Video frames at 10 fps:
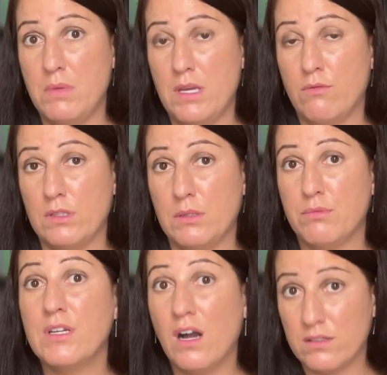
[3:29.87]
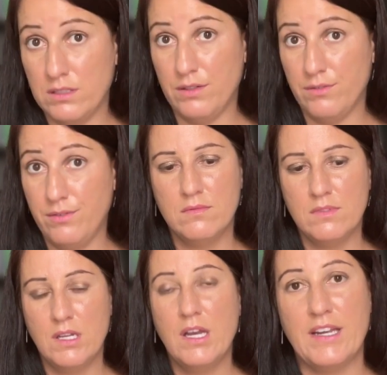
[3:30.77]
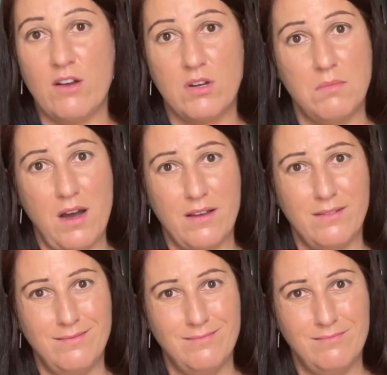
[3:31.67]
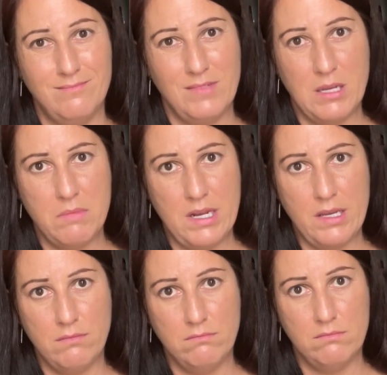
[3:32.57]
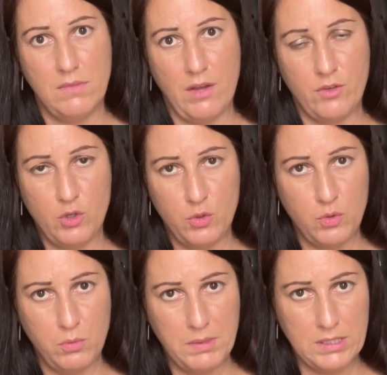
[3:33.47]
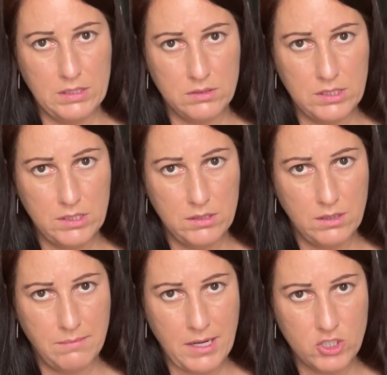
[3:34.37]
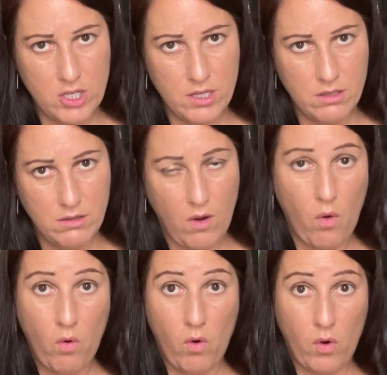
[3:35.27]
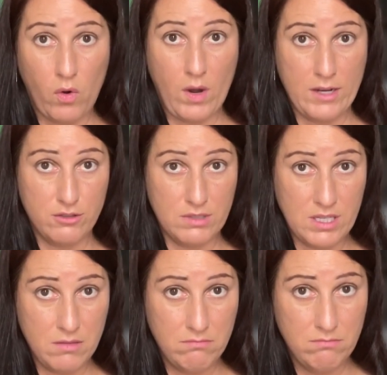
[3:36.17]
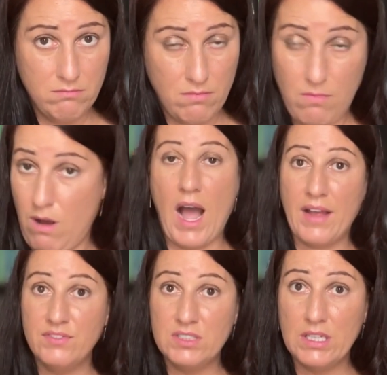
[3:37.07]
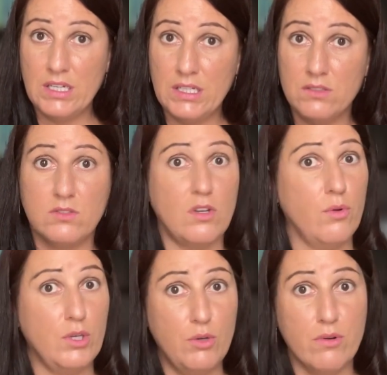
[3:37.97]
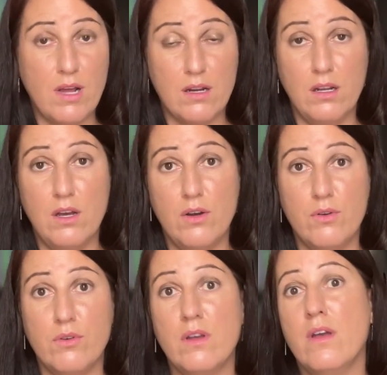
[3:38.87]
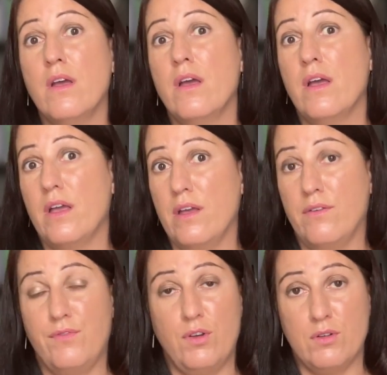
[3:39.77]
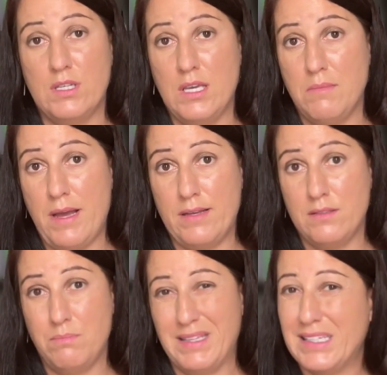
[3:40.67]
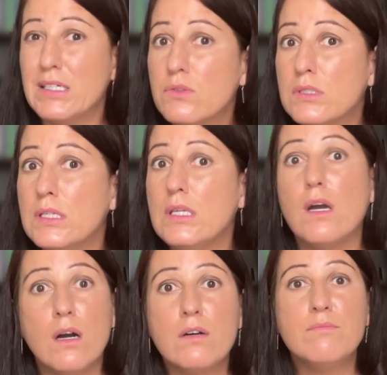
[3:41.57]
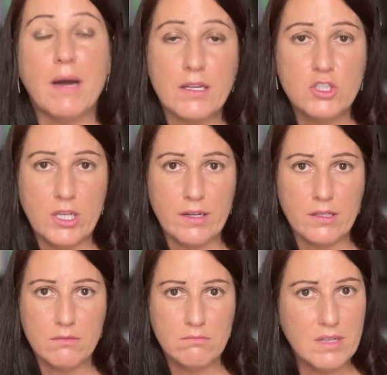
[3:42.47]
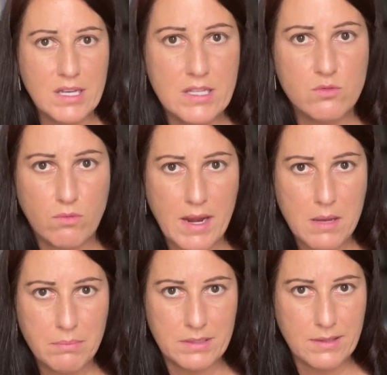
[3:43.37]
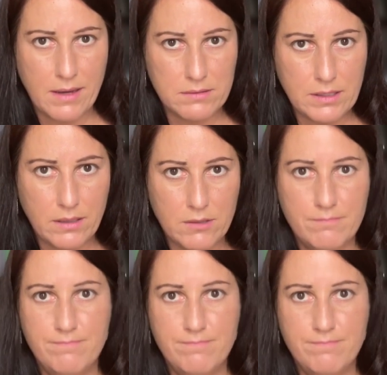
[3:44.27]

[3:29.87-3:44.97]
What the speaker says: being really productive. Now, come on, admit it. Have you been guilty of bike shedding? Or has your team? I've seen it, so you are not alone if your team has been guilty of bike shedding. It's rampant out there.